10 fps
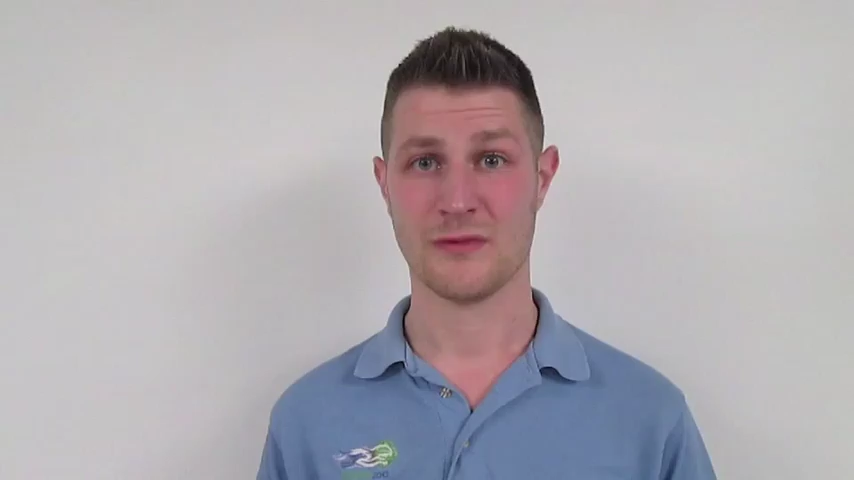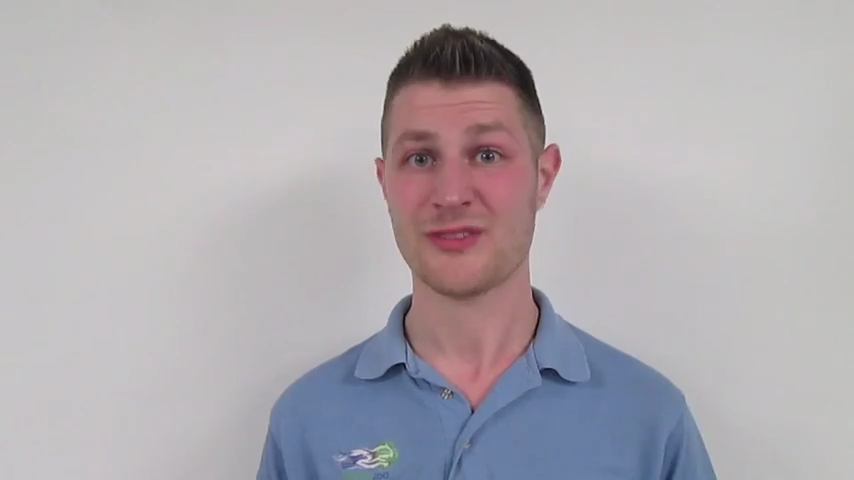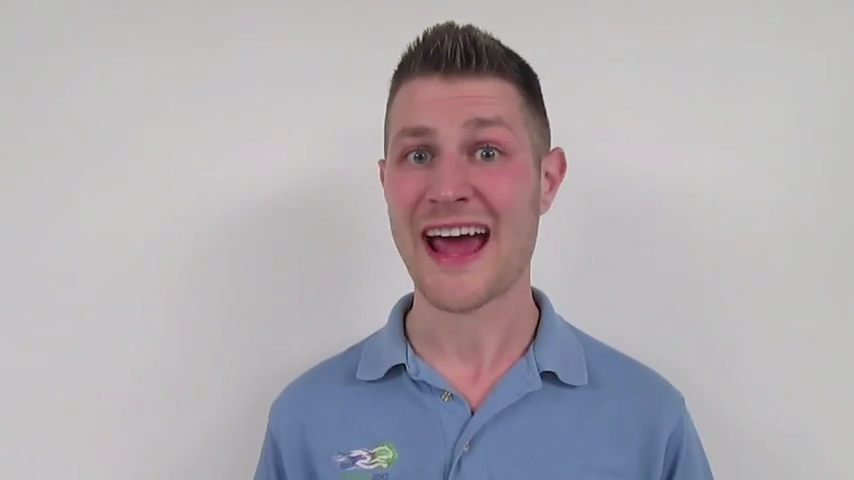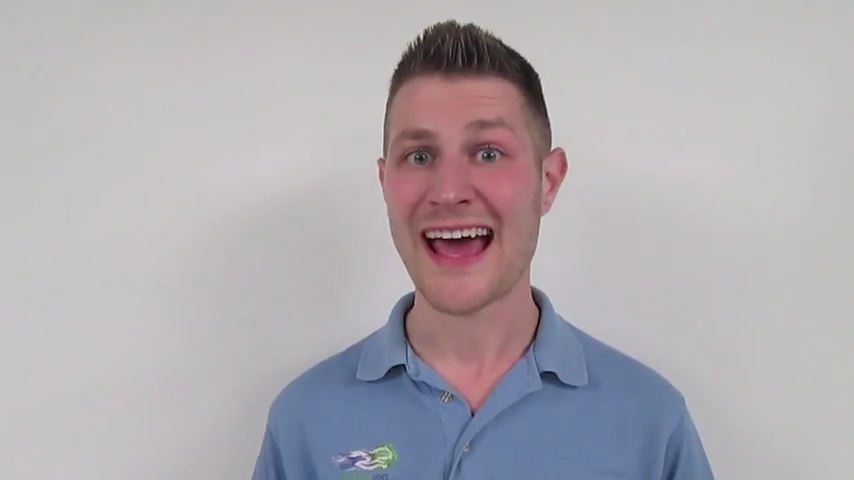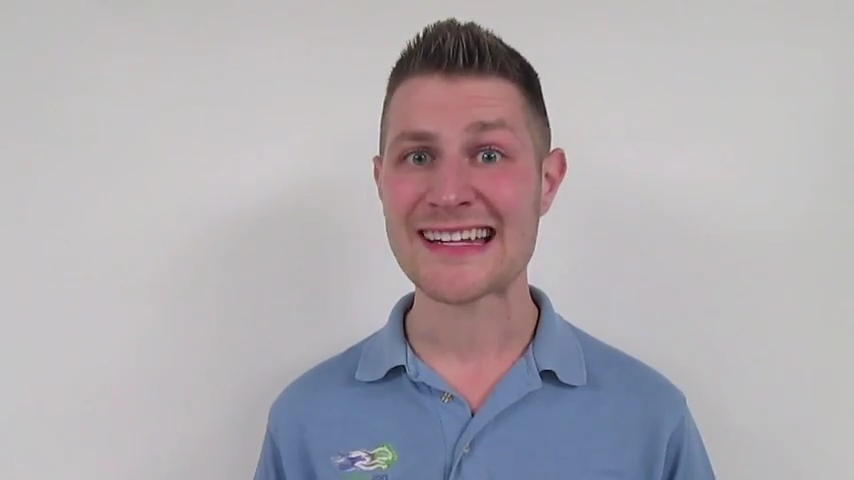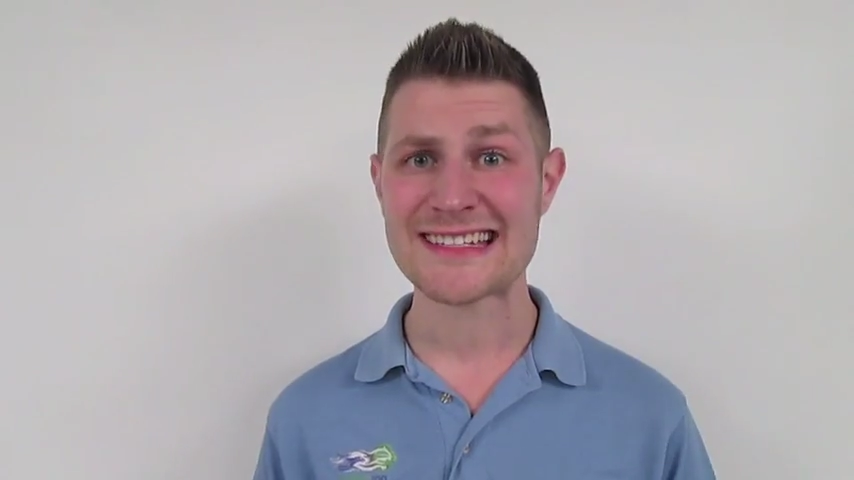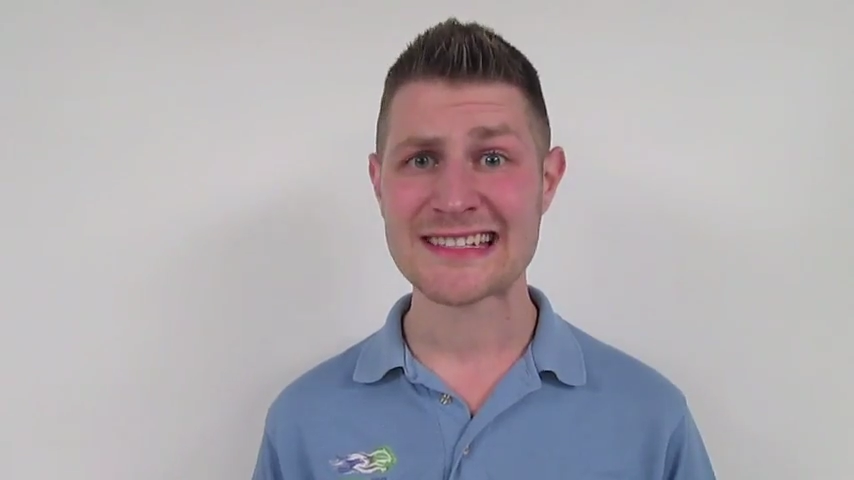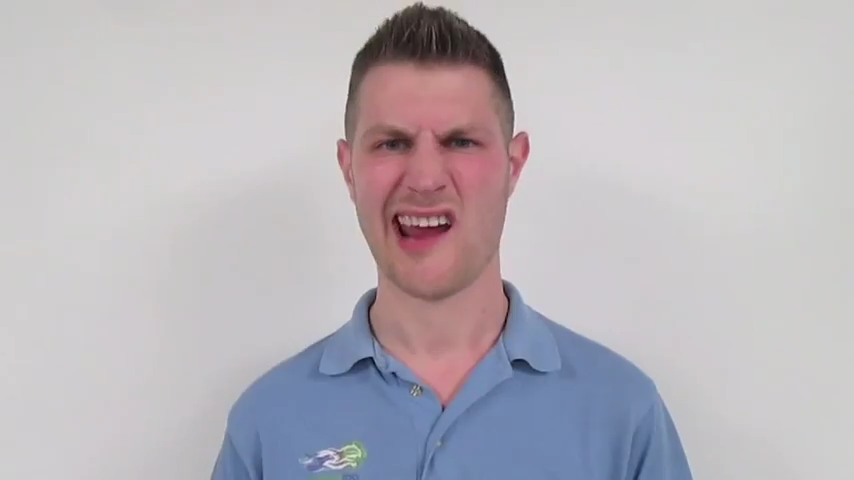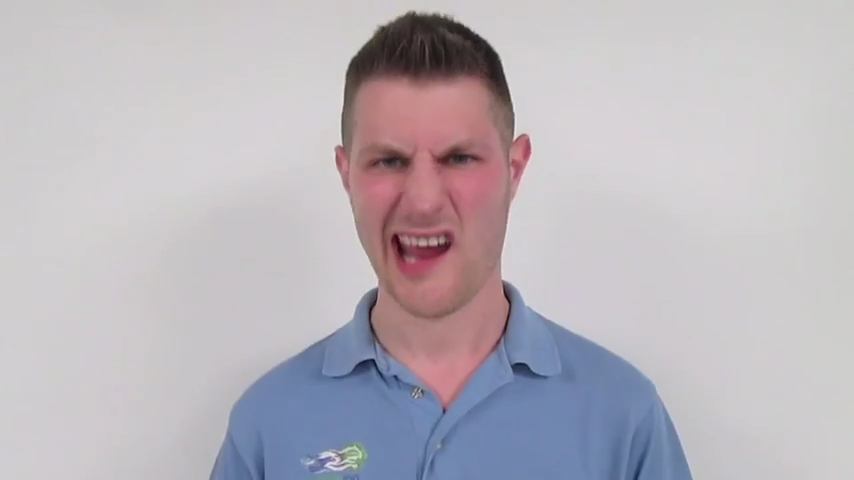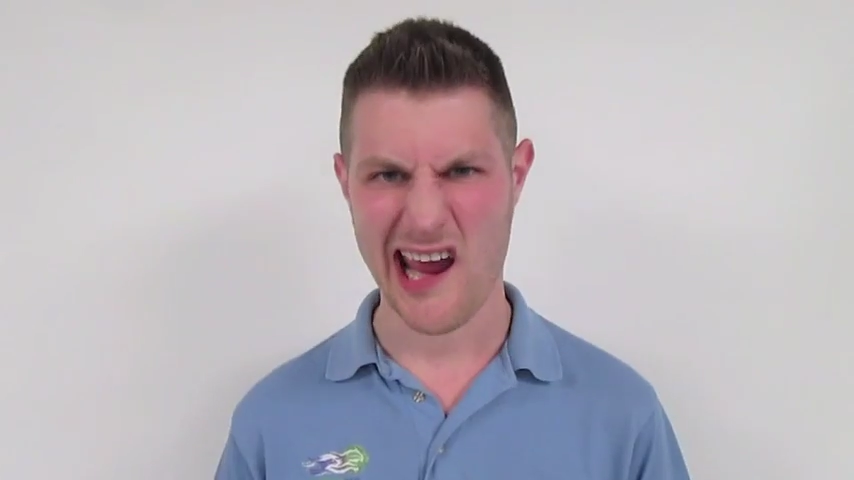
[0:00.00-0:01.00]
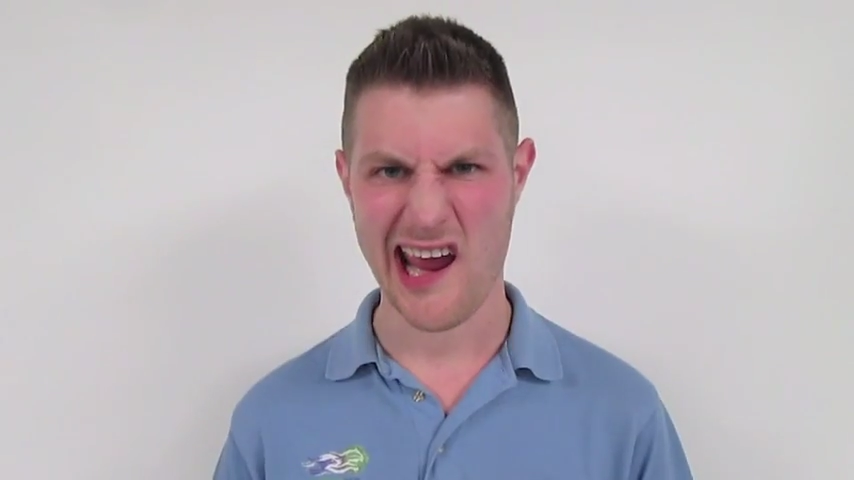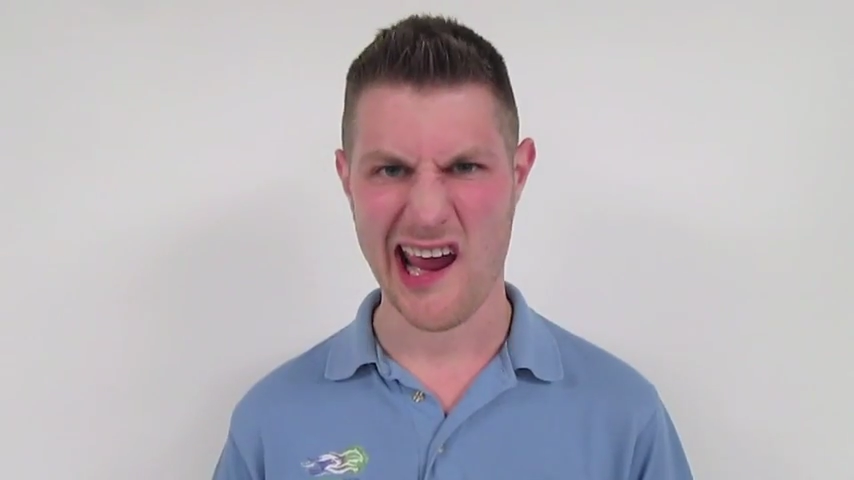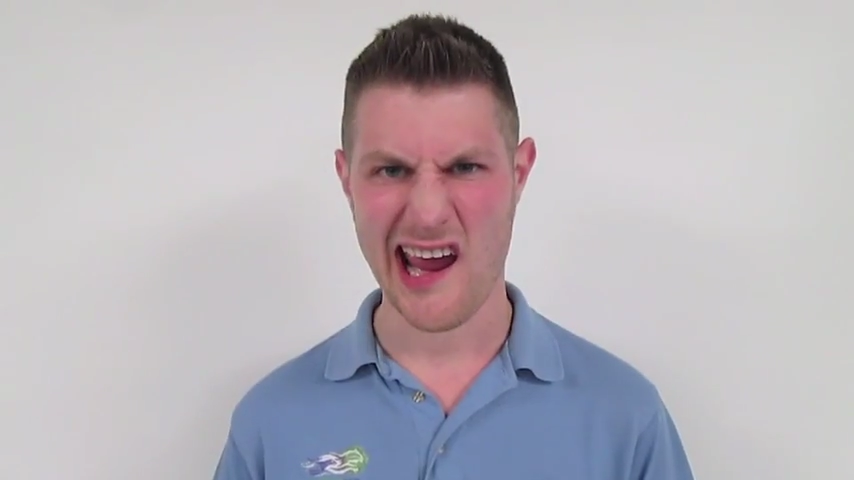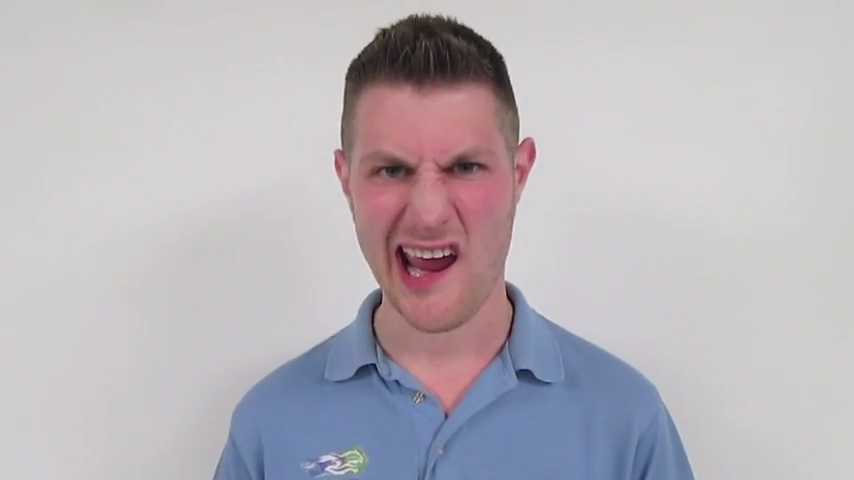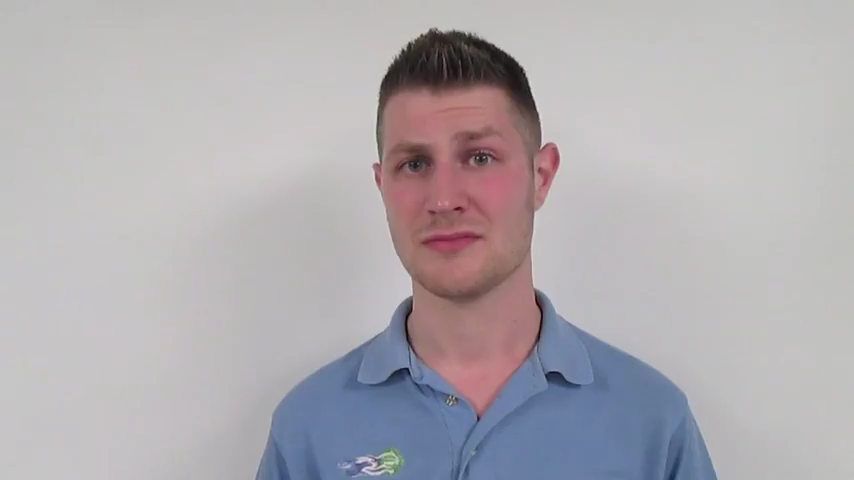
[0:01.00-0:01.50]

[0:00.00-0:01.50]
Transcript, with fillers: Rats? Eh.